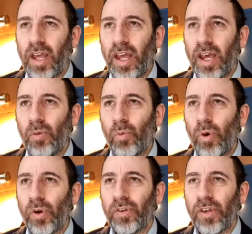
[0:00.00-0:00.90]

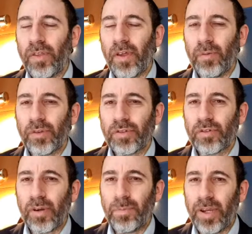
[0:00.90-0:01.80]
water that was
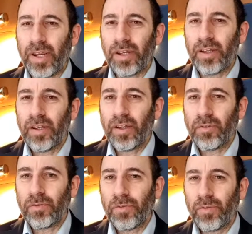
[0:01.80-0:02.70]
dripping
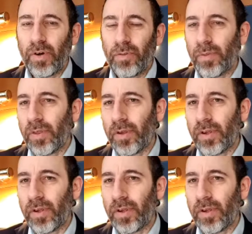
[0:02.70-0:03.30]
from